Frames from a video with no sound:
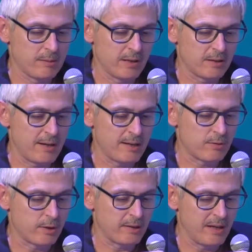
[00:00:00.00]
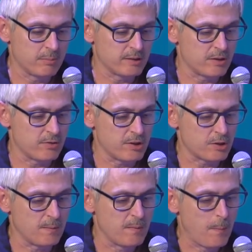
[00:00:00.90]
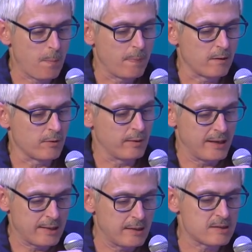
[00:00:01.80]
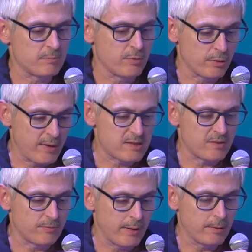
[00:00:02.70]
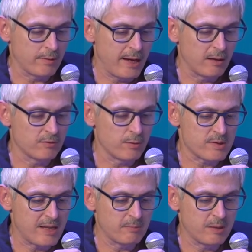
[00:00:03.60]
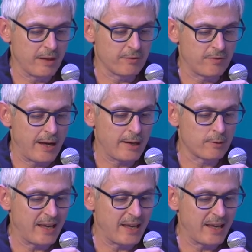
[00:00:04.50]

About the network enabled attrition, relentless and progressive wearing down of one's enemy by fire,